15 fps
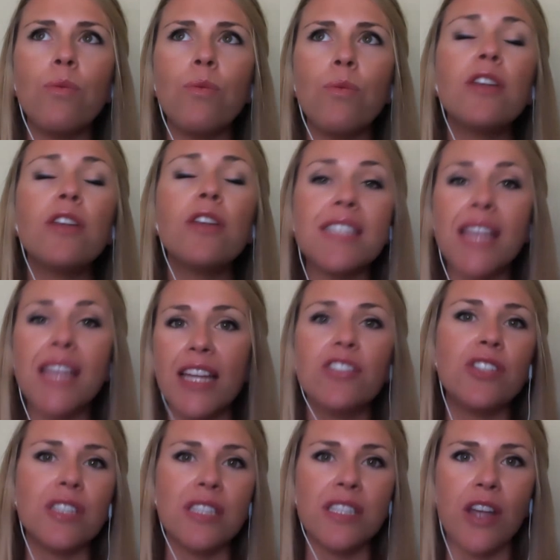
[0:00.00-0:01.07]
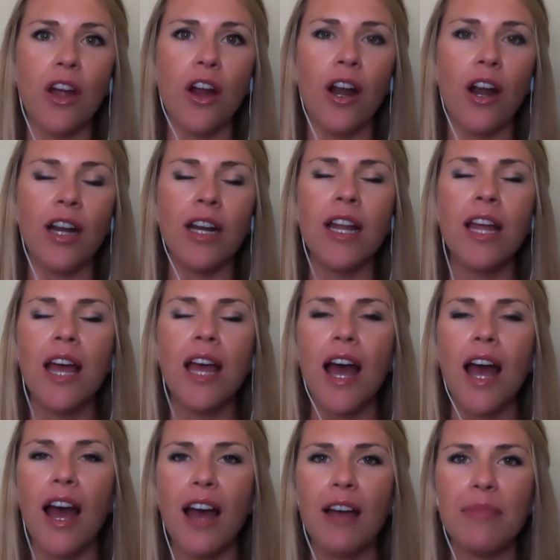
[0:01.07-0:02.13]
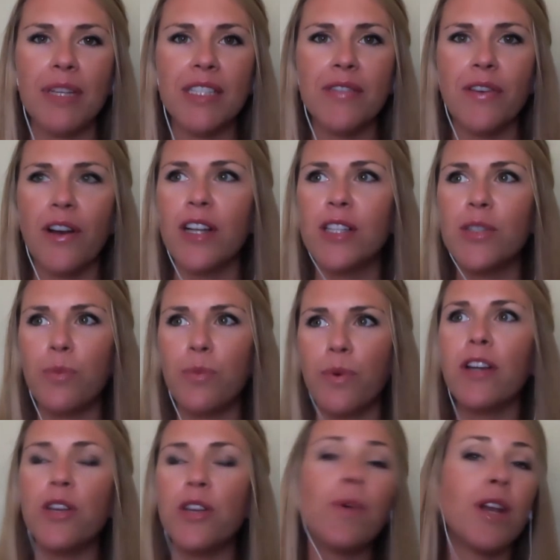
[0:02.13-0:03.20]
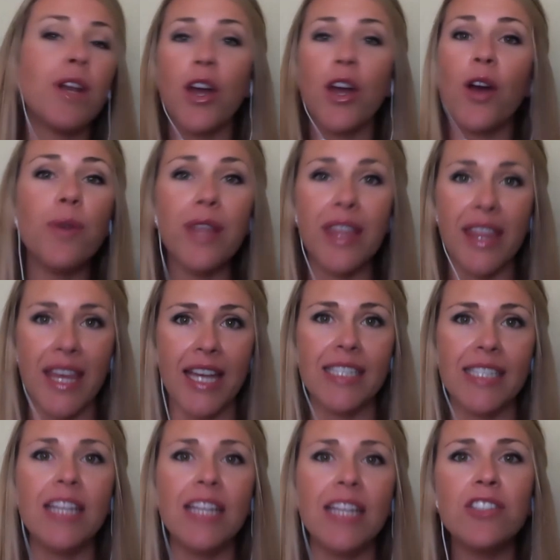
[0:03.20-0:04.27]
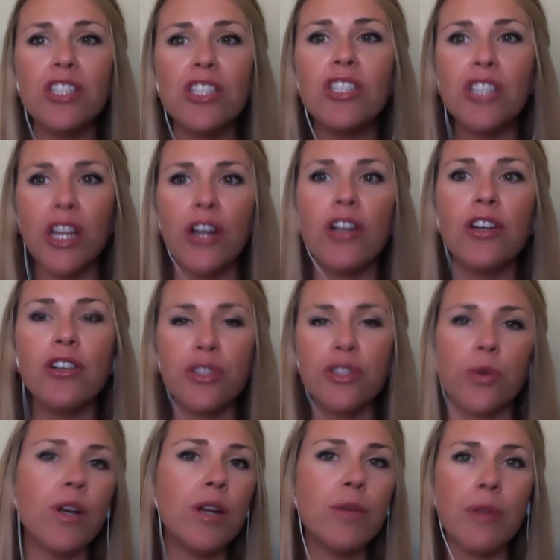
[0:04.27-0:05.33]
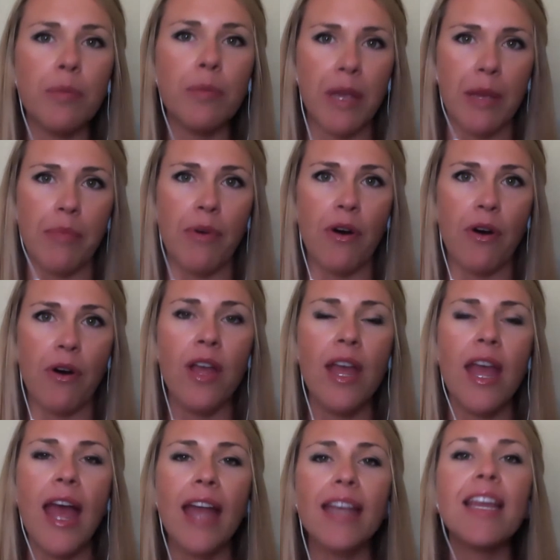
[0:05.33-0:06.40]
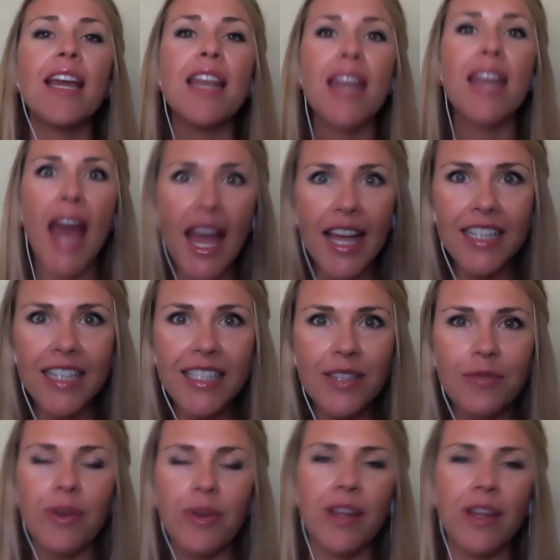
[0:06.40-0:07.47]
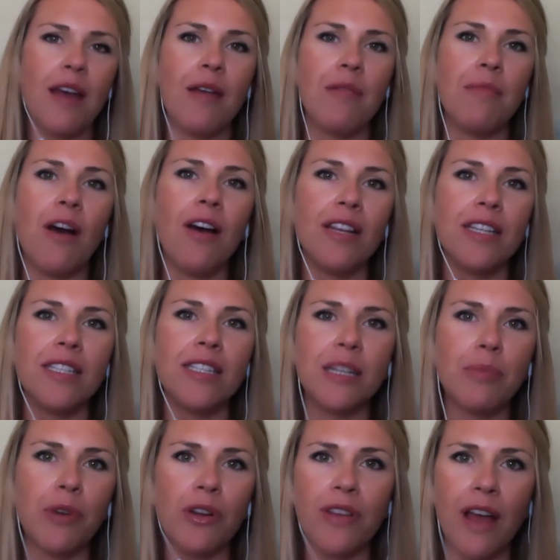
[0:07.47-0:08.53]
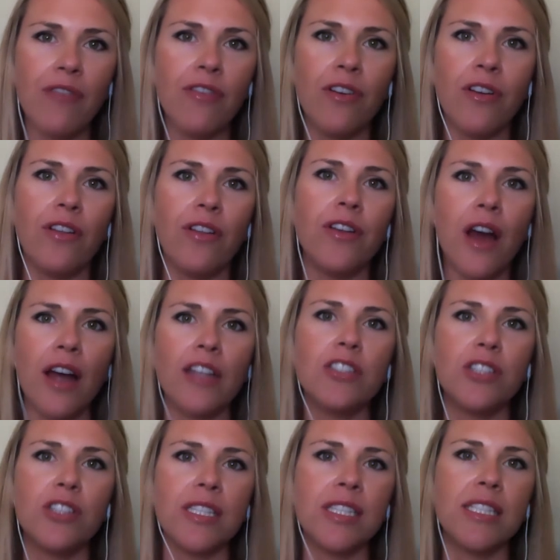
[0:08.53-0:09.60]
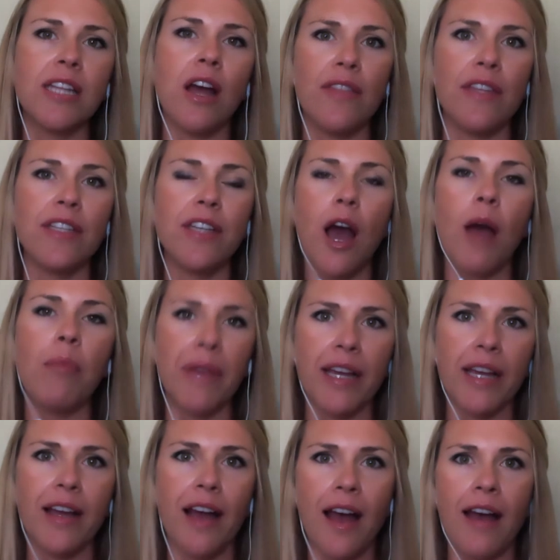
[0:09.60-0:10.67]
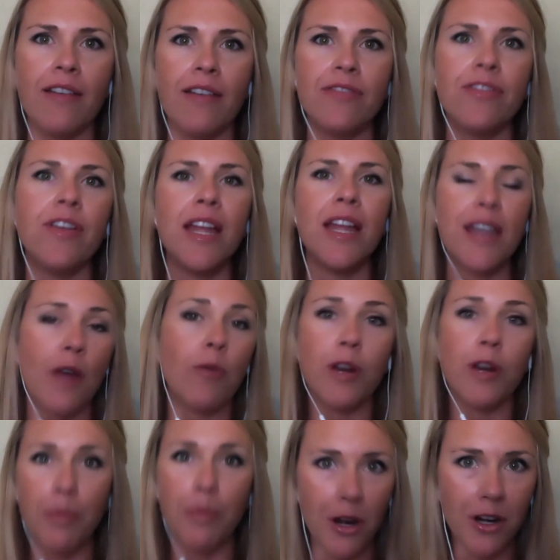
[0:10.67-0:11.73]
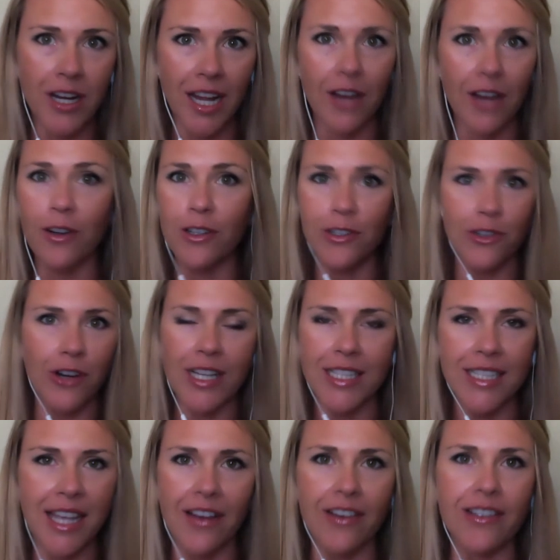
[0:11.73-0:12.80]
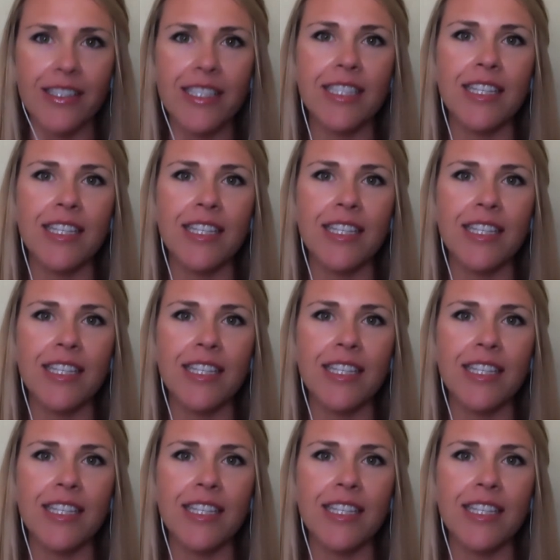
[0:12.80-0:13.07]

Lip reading: your intentions are, as far as where do you want to go with this, and just share your story with people and connect with them on a deeper level, not just on the topic of network marketing or direct sales.